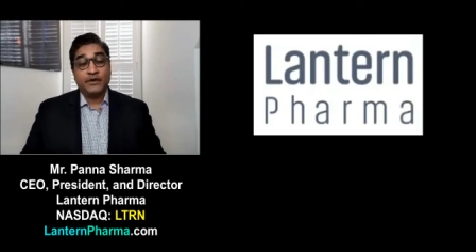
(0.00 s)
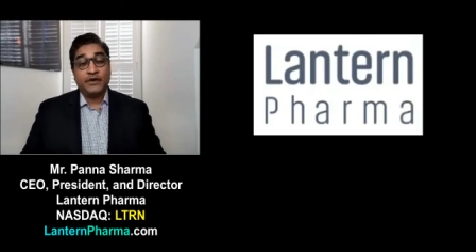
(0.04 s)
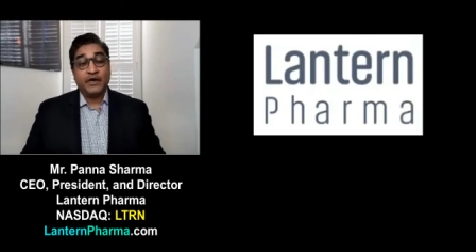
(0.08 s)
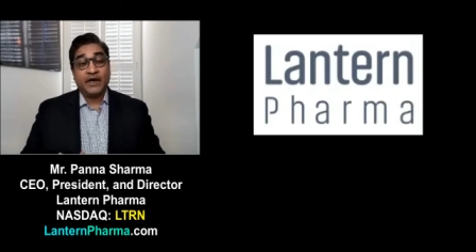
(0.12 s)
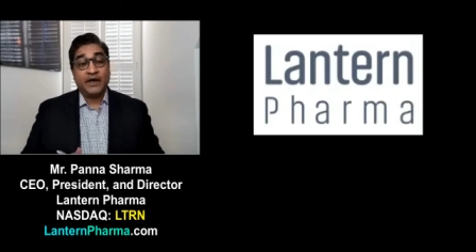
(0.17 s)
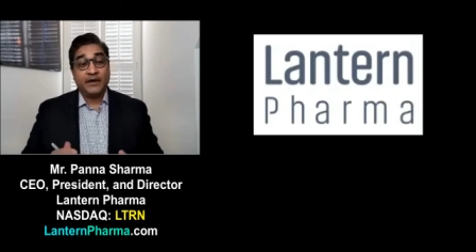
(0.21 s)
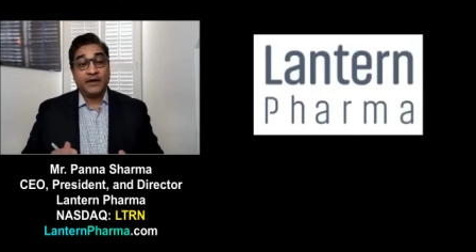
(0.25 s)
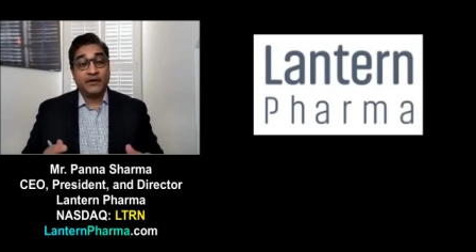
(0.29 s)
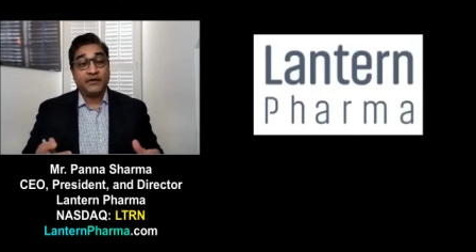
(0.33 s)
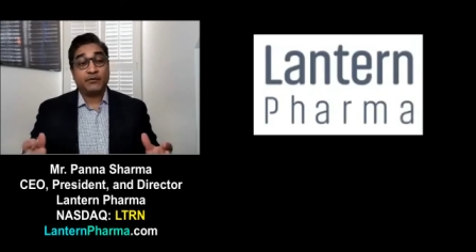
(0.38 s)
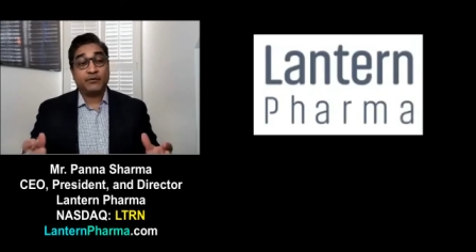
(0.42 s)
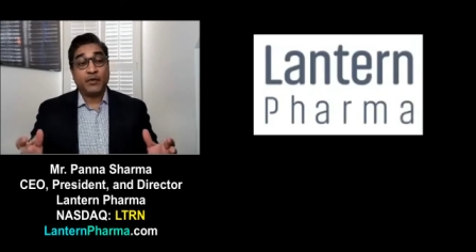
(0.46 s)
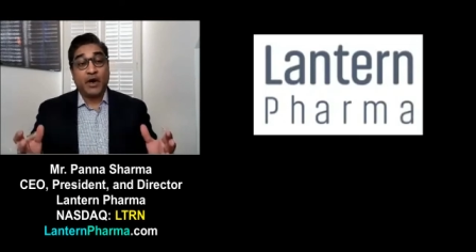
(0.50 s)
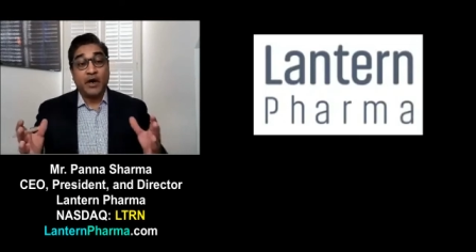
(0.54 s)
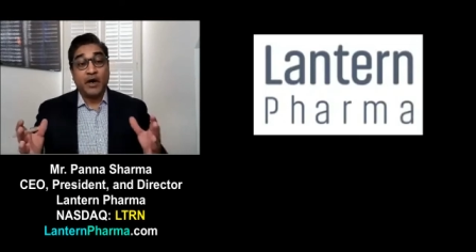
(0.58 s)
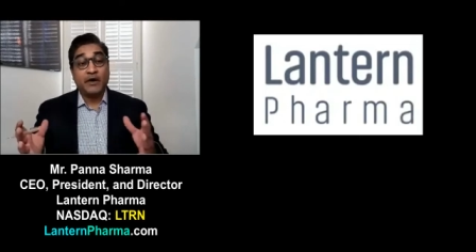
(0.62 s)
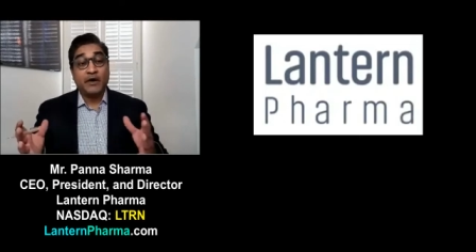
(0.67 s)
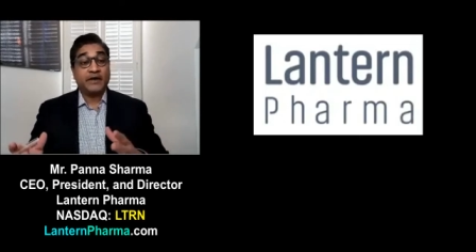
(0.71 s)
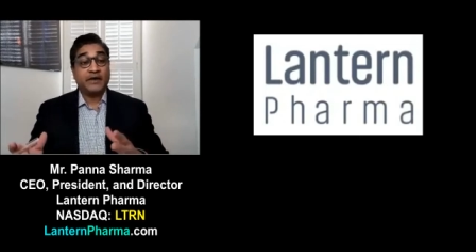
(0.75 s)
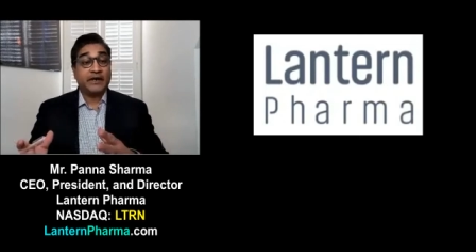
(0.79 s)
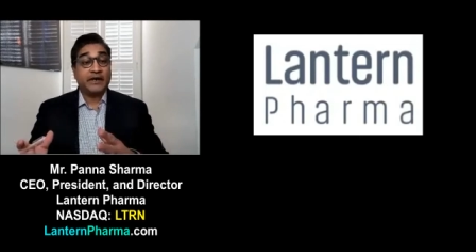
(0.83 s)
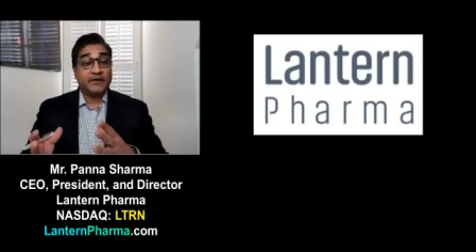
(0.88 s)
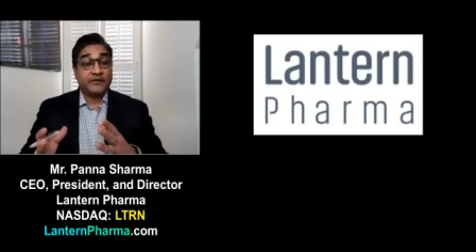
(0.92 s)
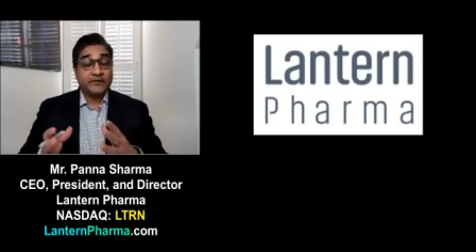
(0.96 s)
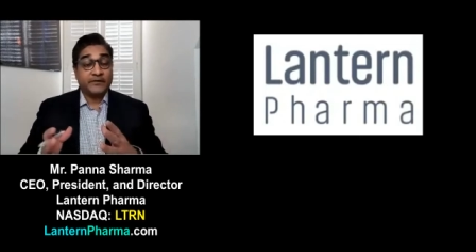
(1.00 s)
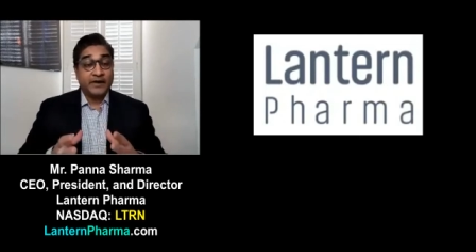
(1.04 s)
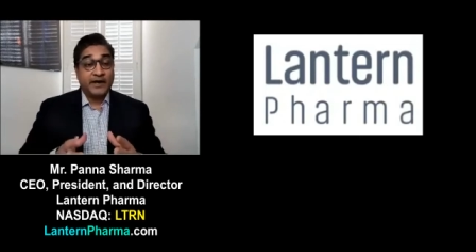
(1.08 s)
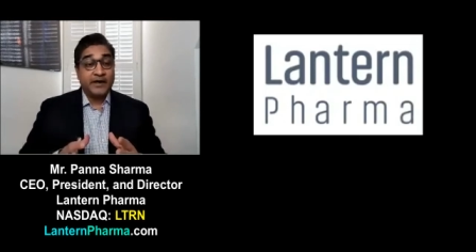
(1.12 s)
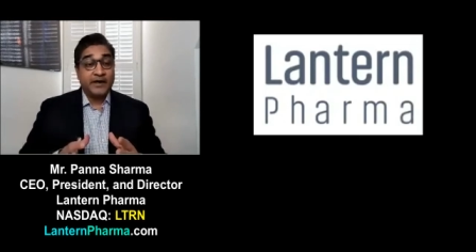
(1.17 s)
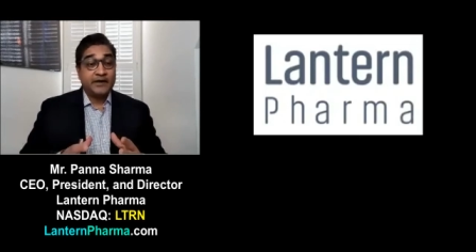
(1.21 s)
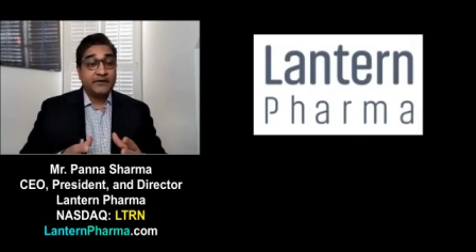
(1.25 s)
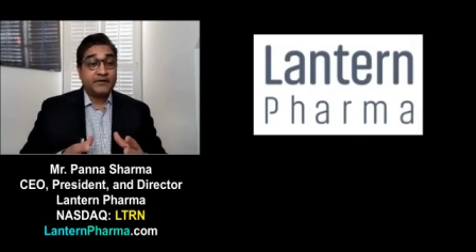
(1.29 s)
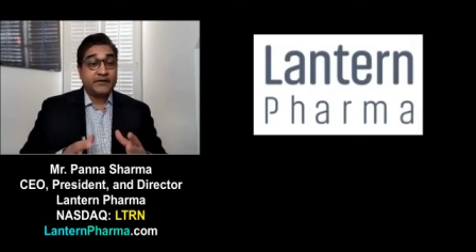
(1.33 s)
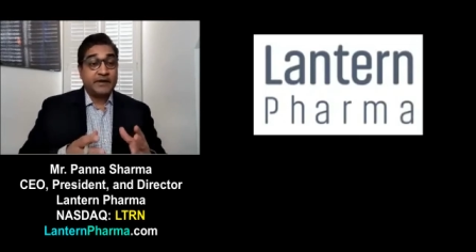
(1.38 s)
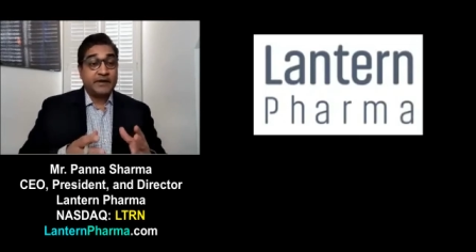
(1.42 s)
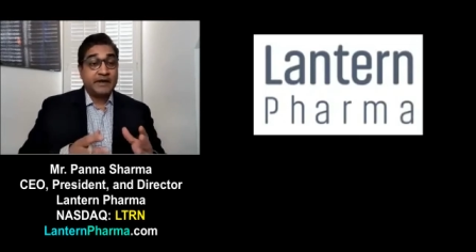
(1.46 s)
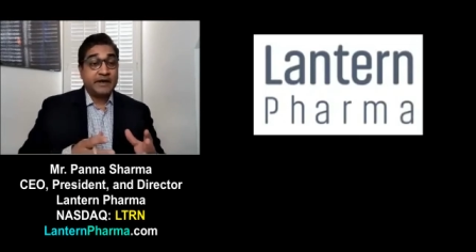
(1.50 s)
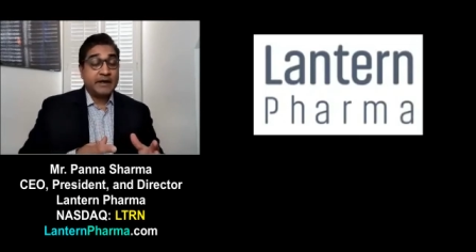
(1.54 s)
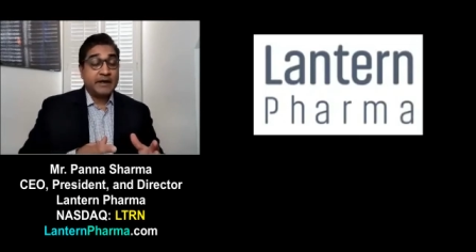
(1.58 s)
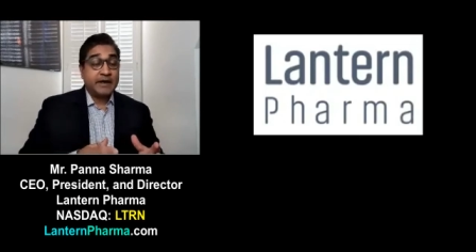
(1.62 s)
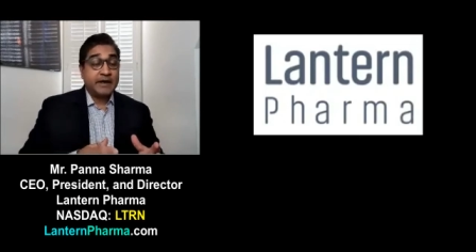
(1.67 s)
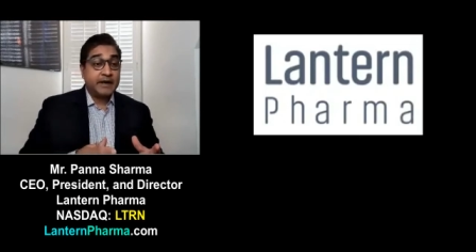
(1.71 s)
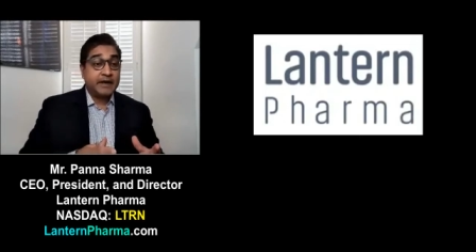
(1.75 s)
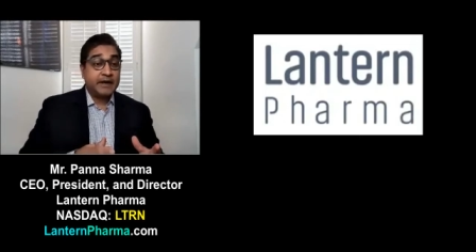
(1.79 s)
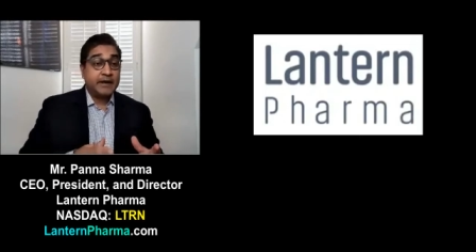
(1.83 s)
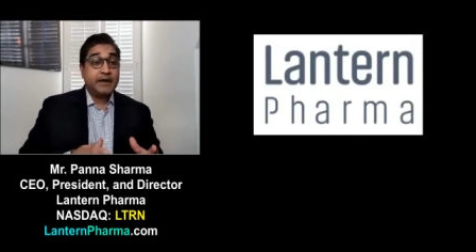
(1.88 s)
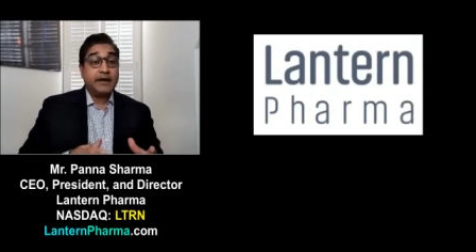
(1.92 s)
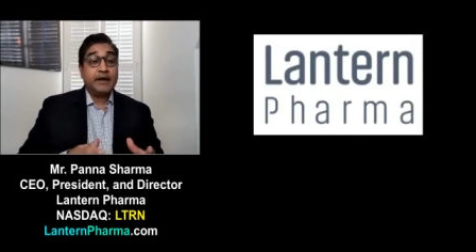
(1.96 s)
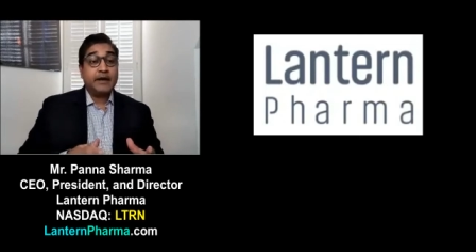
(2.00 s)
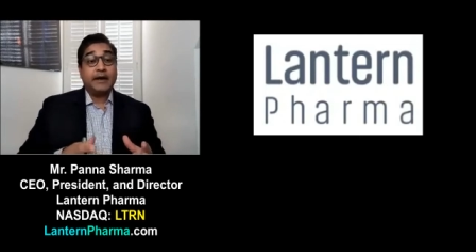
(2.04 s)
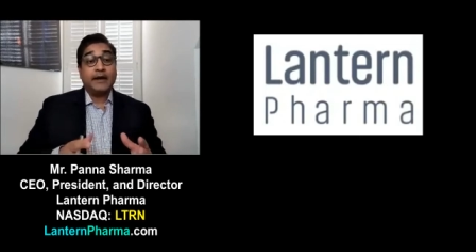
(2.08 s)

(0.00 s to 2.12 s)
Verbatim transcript: done is part data science and AI